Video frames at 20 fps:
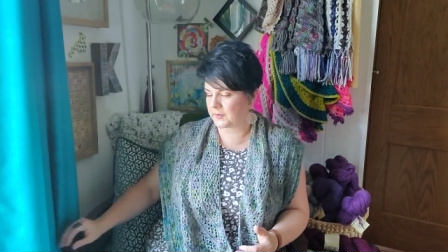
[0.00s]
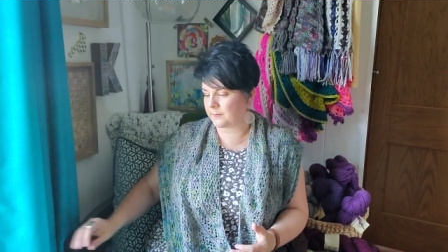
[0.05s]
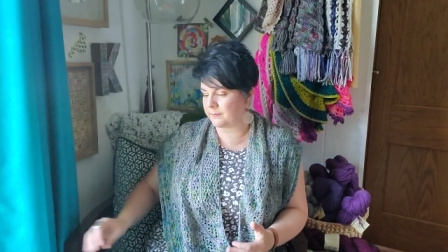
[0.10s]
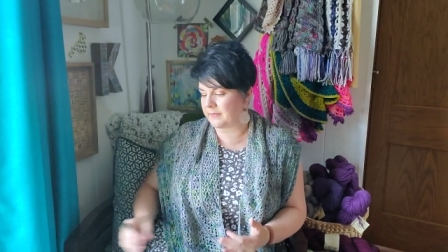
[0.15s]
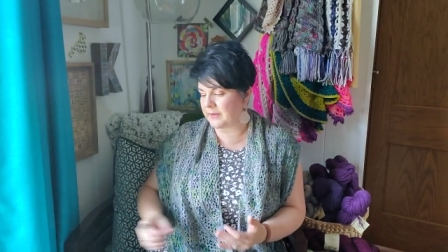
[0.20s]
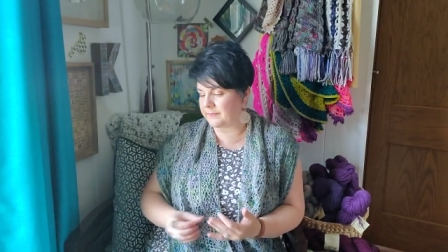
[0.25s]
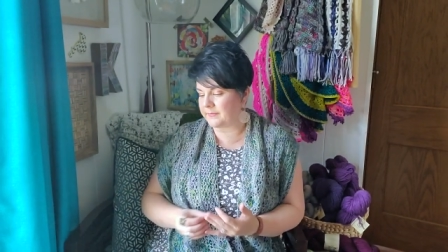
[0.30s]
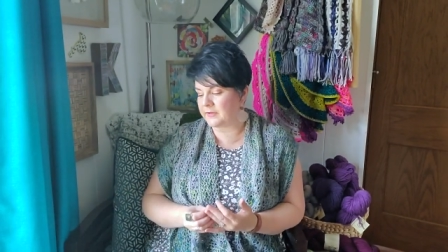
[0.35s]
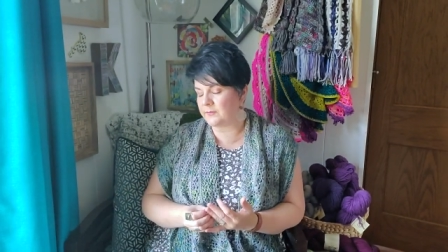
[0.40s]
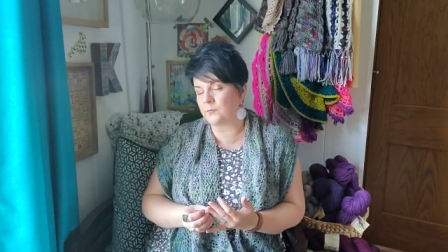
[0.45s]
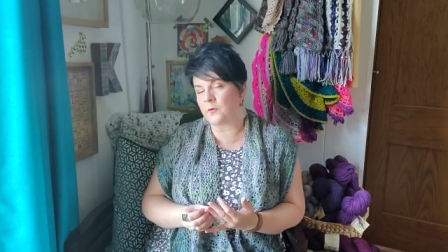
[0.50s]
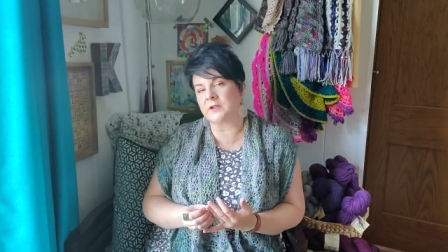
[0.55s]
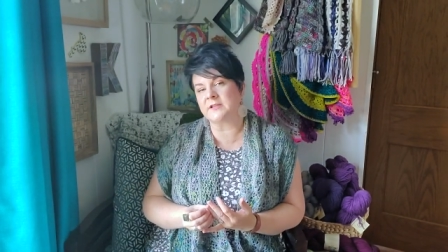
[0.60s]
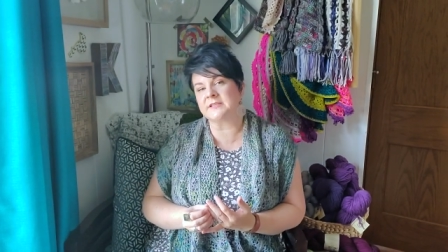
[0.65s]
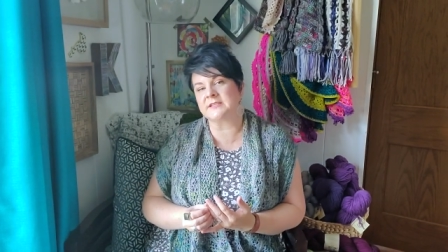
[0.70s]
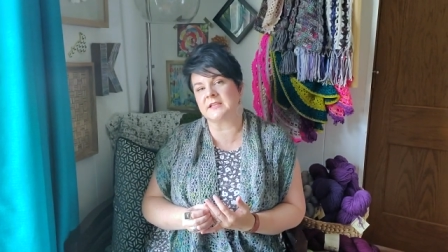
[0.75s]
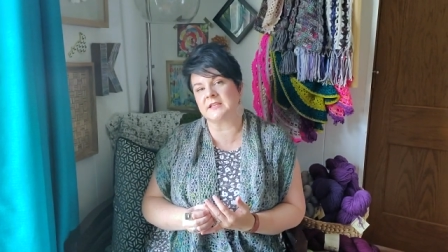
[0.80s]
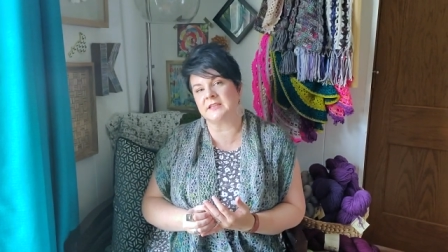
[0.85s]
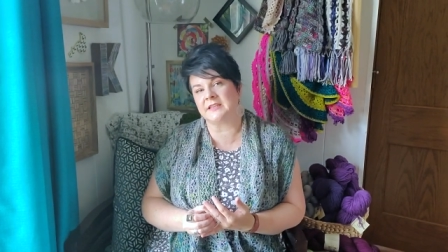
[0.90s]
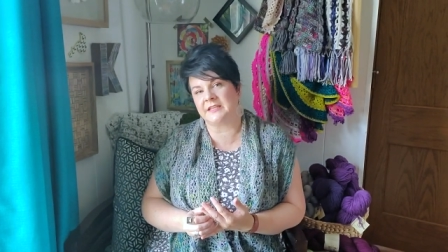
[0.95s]
Maybe
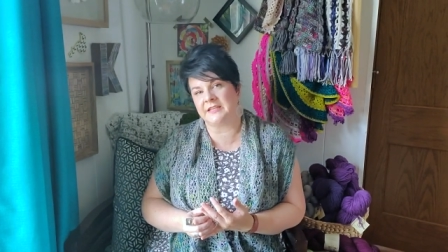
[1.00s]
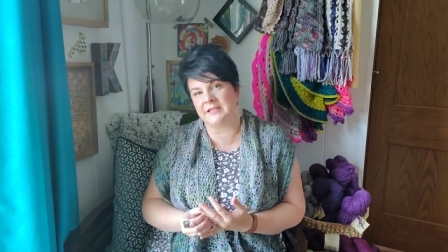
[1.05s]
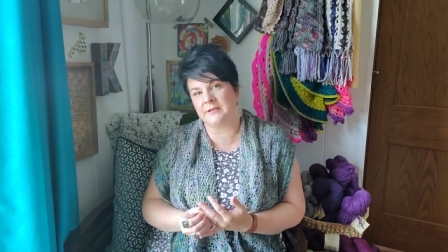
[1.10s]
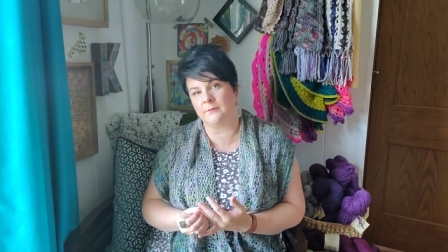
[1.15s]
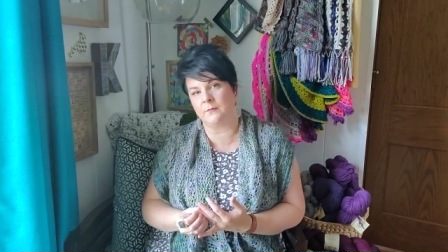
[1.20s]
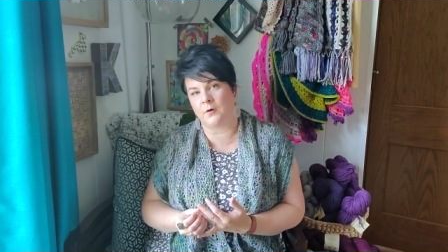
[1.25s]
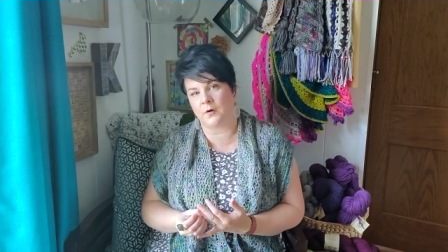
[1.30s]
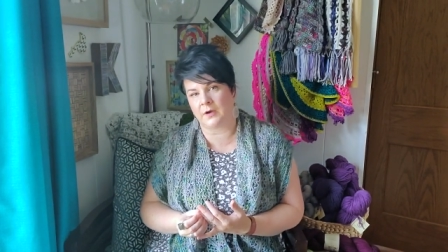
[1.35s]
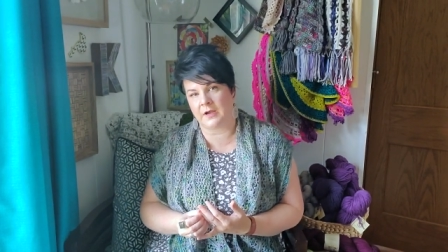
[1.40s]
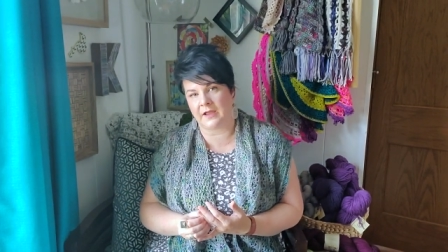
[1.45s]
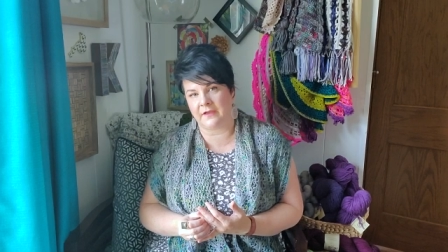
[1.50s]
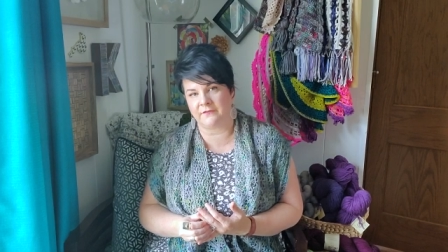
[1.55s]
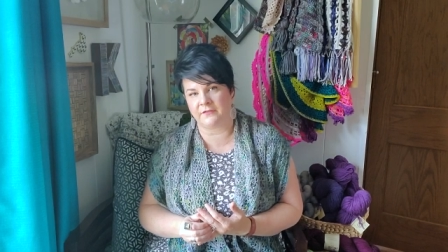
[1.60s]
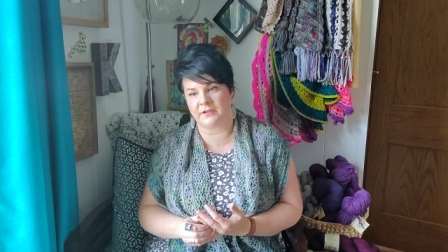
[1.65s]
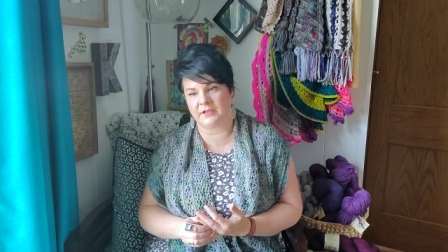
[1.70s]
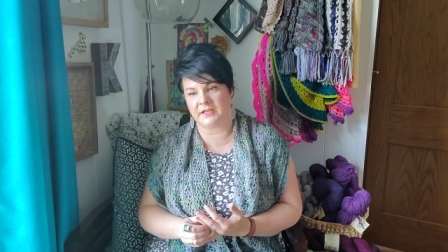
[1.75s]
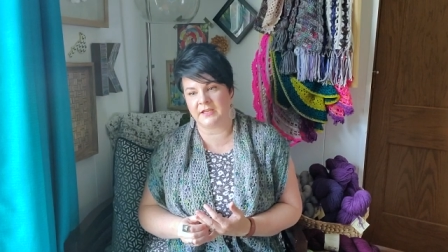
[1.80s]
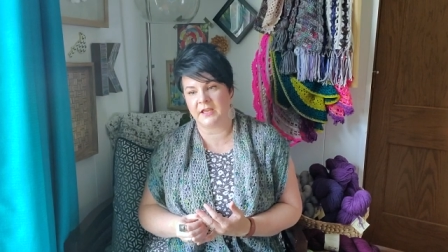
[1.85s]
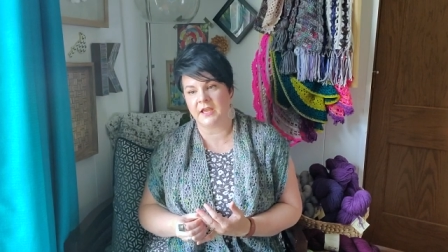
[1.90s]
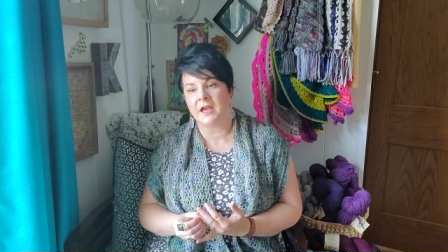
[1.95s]
ones that lean more
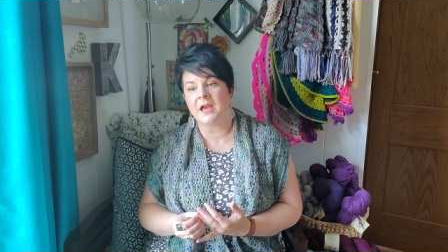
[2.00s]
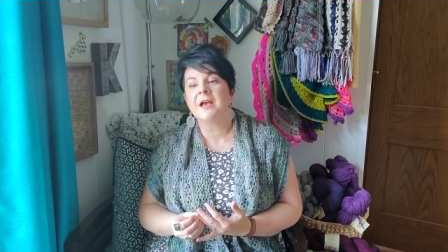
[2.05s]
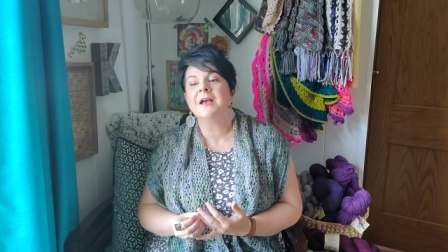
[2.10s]
heavily.